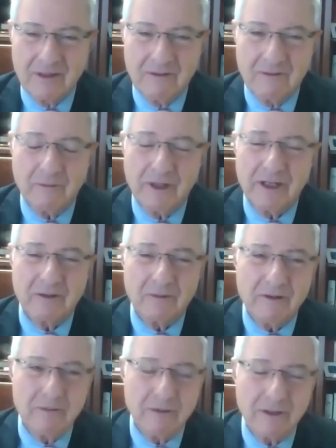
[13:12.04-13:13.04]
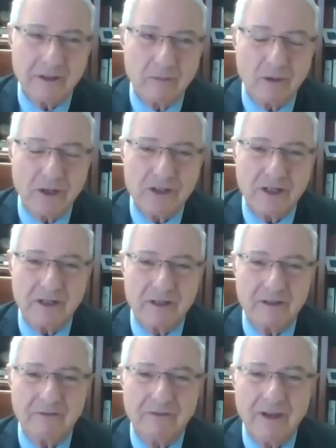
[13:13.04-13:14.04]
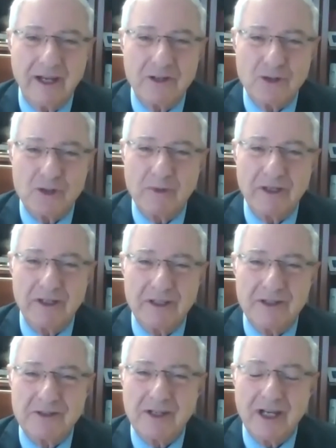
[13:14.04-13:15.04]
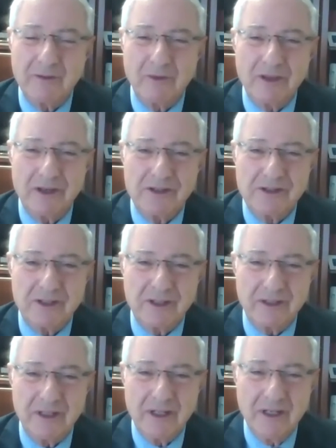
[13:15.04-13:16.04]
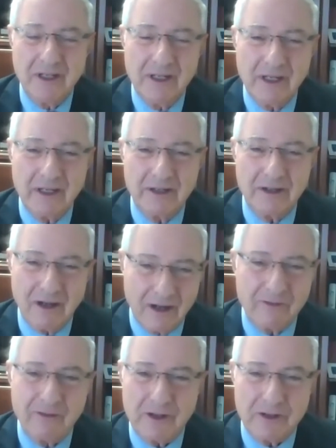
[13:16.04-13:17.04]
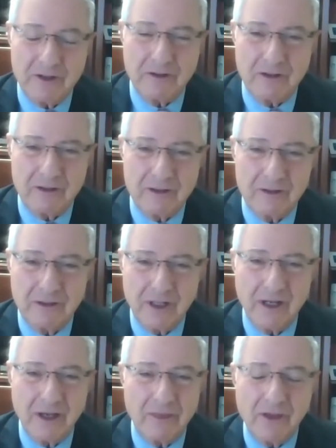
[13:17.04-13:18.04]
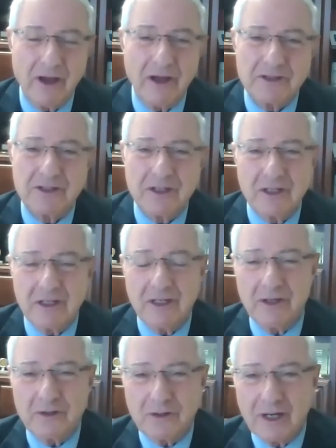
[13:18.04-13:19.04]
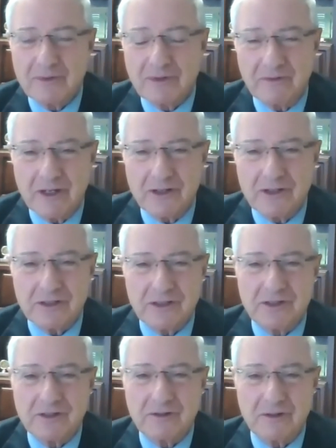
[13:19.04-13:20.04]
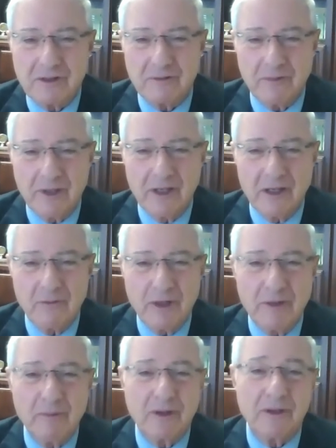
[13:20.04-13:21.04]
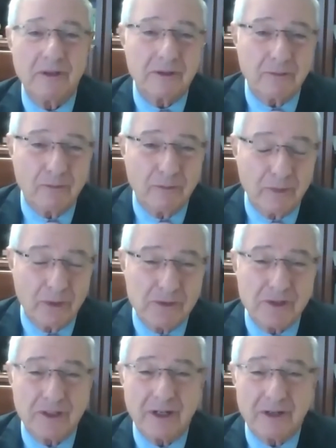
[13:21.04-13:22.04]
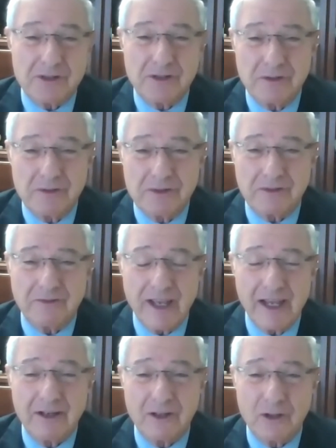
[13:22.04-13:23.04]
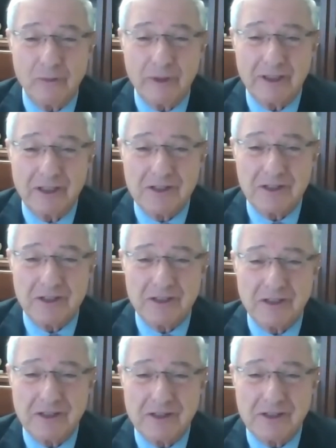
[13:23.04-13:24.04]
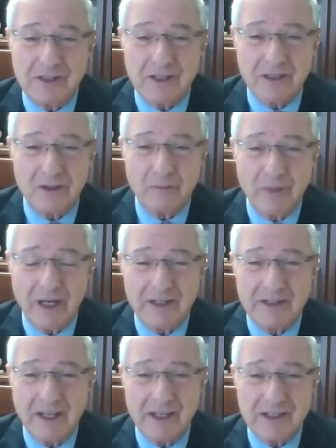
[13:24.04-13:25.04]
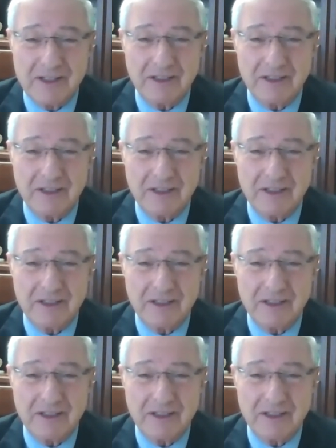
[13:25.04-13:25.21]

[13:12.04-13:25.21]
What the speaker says: Well, Mayor, we really appreciate, in fact, you spending this time with us and offering your thoughts and your observations to the people, mostly our students and faculty who will be listening to this little podcast.